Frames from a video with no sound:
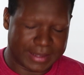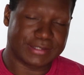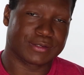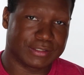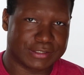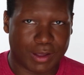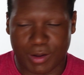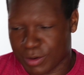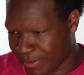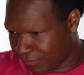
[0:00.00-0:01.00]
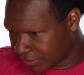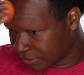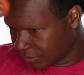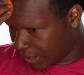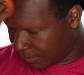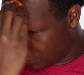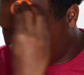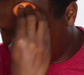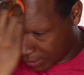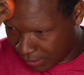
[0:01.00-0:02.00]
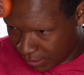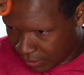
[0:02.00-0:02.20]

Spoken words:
Okay, so let's talk about this look I'm doing.